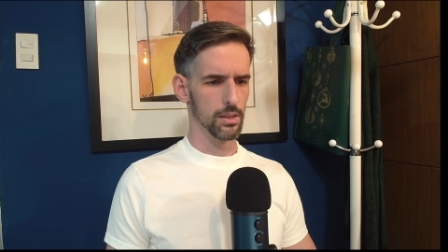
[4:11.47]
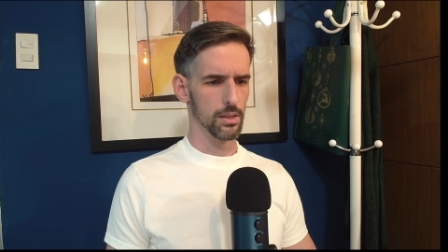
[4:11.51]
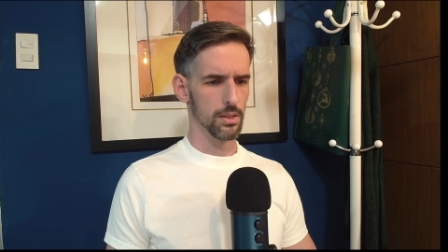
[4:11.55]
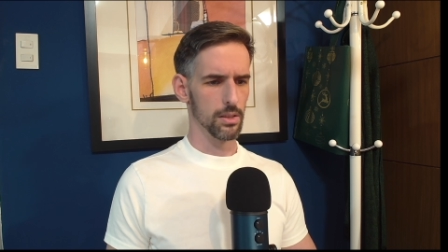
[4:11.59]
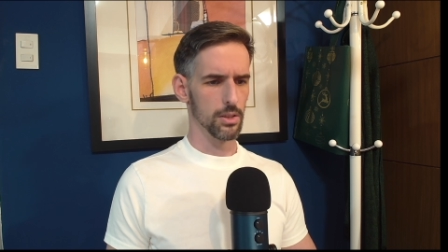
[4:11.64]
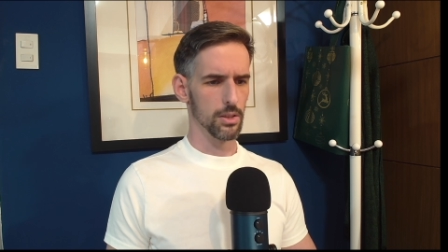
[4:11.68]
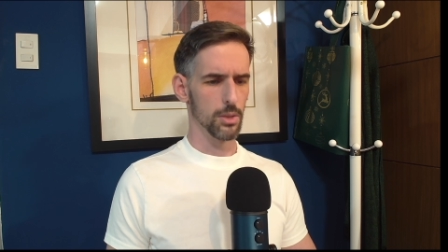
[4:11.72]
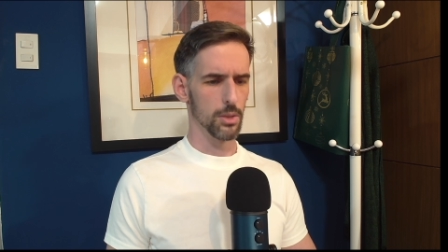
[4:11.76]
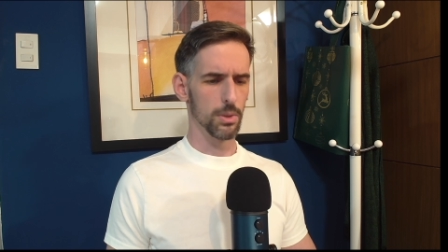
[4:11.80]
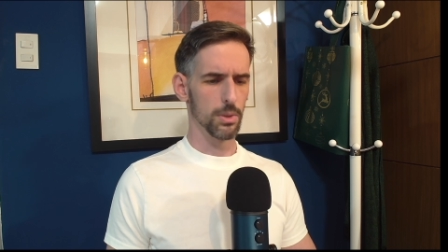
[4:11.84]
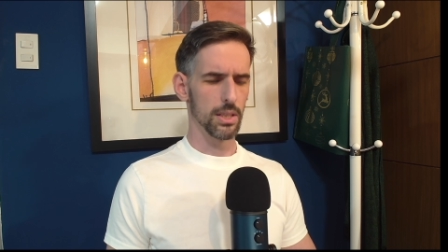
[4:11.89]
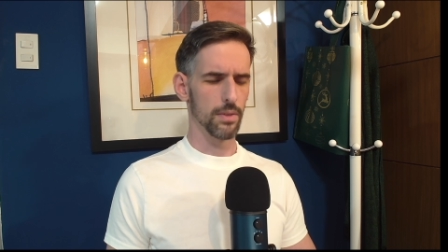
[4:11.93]

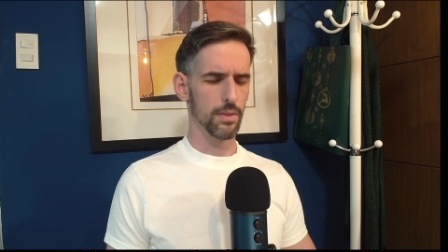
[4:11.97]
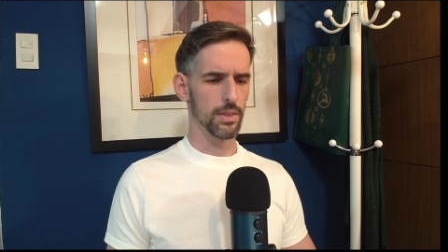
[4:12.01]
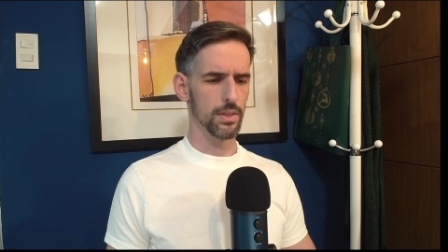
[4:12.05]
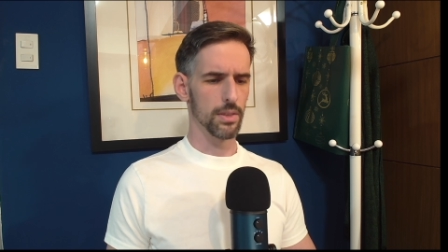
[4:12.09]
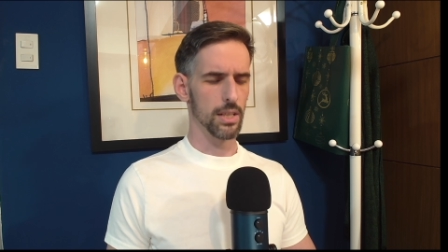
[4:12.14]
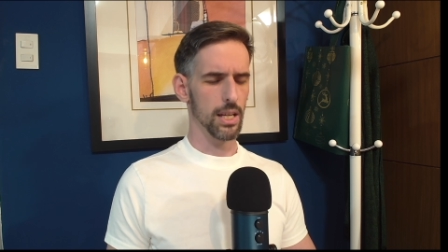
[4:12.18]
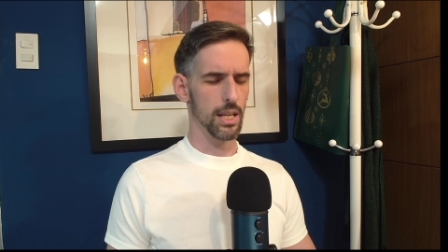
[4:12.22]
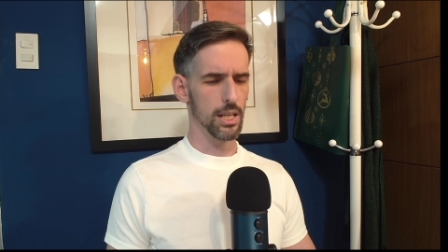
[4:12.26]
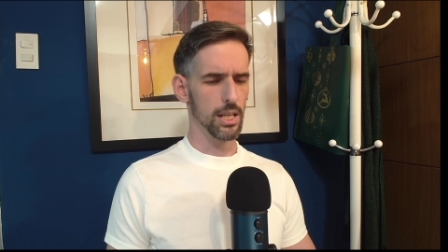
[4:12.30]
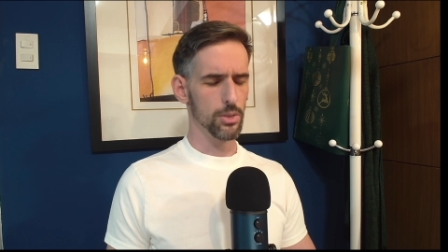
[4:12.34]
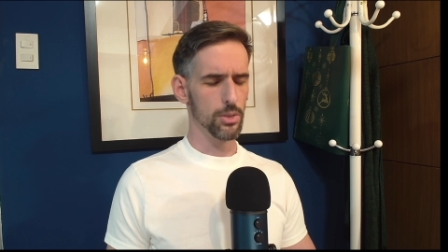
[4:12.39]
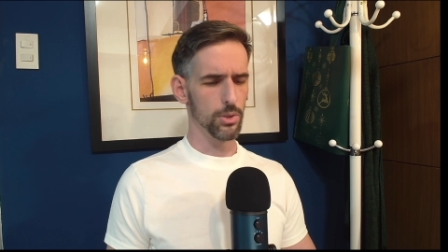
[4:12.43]
she was given
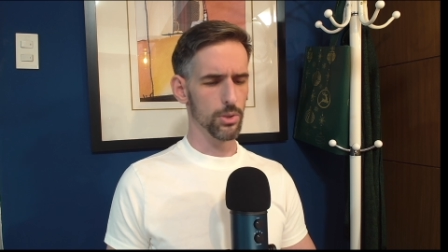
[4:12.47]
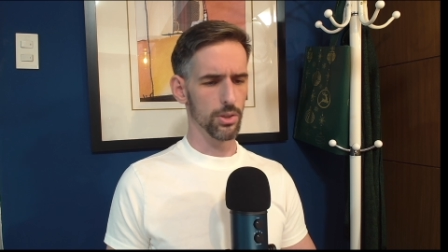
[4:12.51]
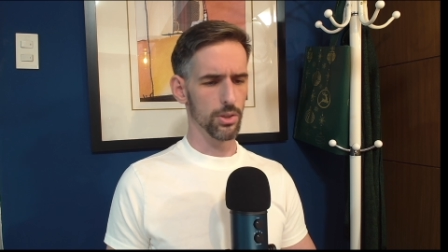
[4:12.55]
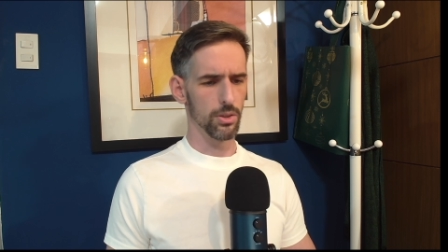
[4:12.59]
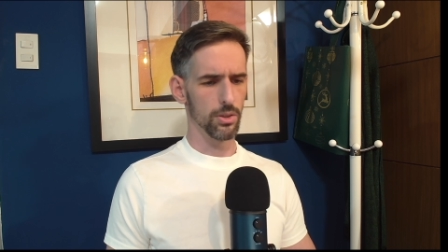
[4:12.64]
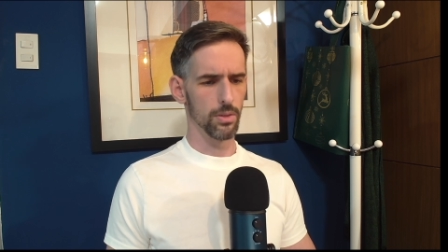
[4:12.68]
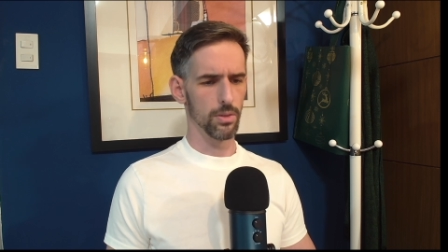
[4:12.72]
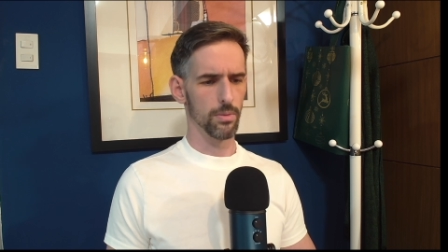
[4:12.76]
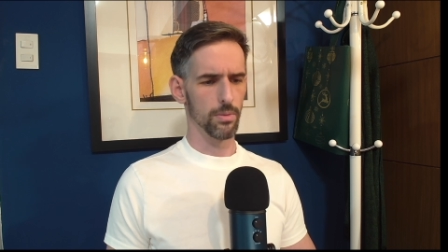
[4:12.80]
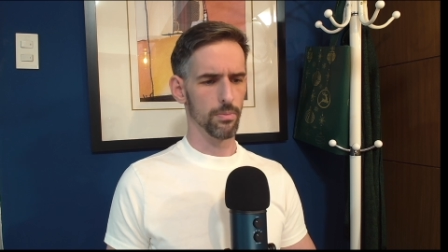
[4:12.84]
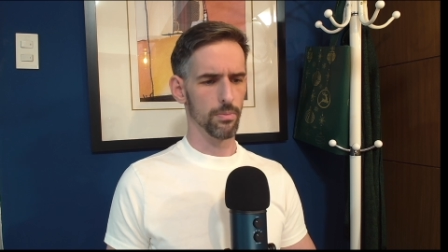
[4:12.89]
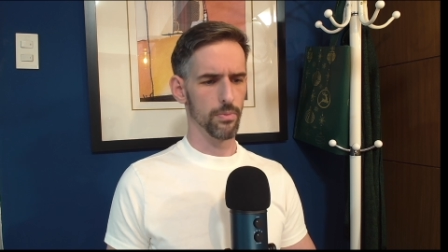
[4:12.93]
to
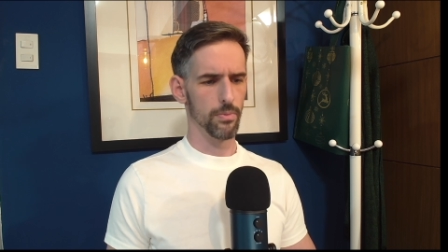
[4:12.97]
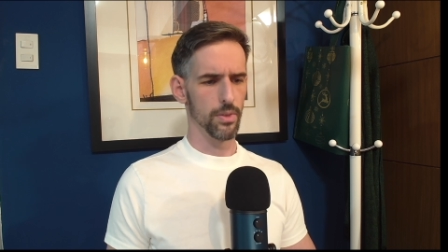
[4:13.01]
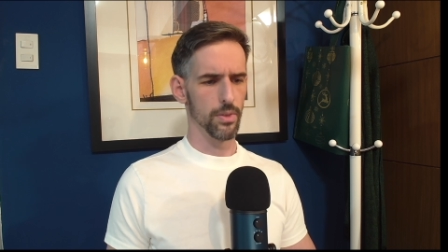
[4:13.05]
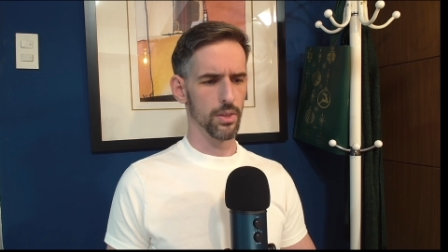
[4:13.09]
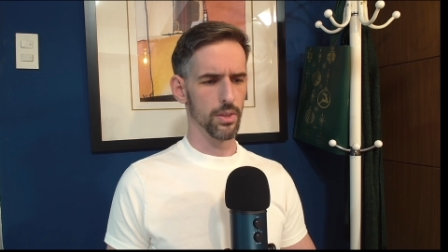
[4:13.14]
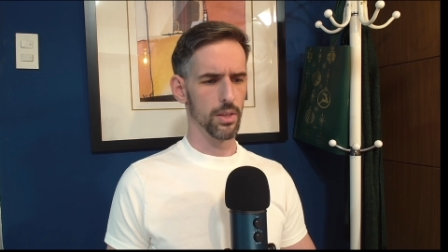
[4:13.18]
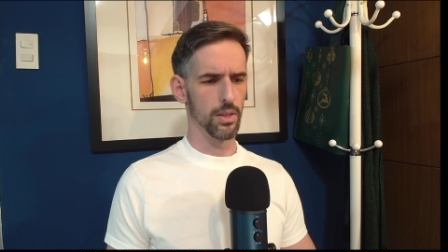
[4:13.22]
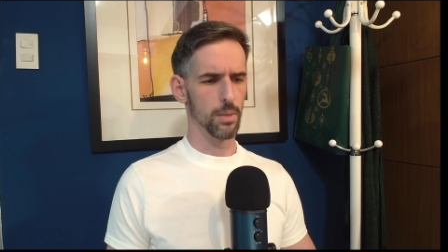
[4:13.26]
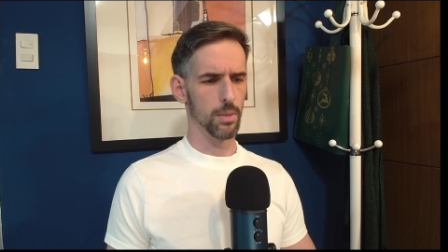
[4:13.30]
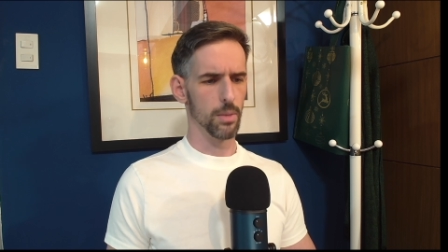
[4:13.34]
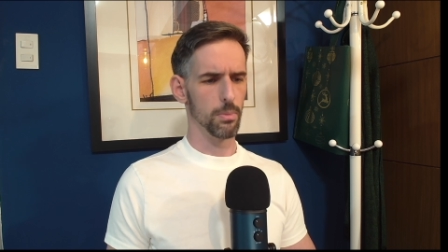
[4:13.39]
Adriel, the